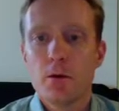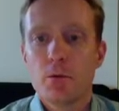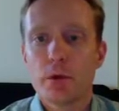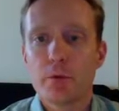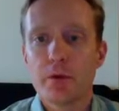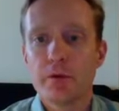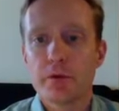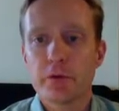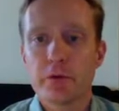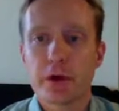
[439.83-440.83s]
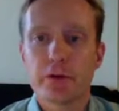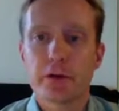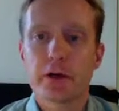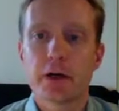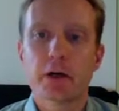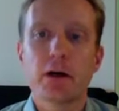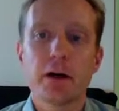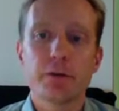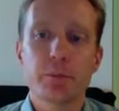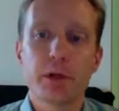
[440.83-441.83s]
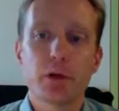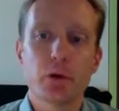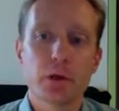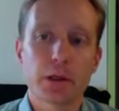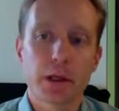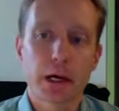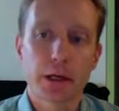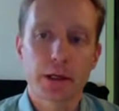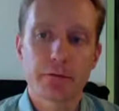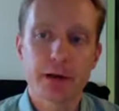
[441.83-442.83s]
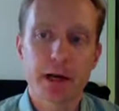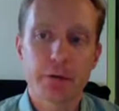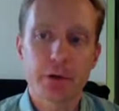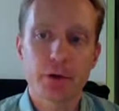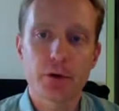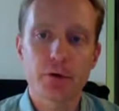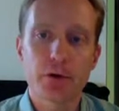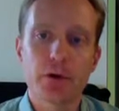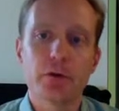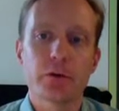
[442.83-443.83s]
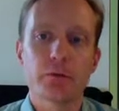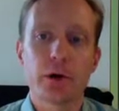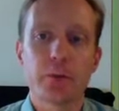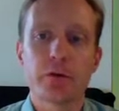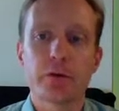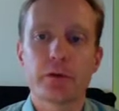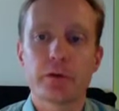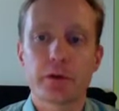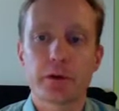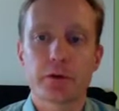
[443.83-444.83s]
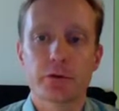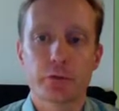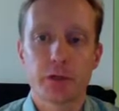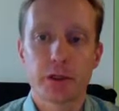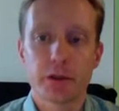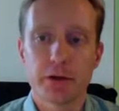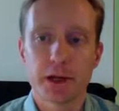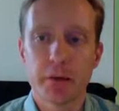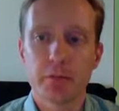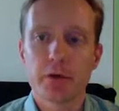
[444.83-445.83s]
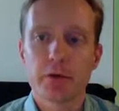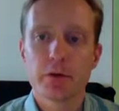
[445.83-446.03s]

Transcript: When a business tries to cut costs by knowingly hiring a factory owner that uses premises that should be condemned,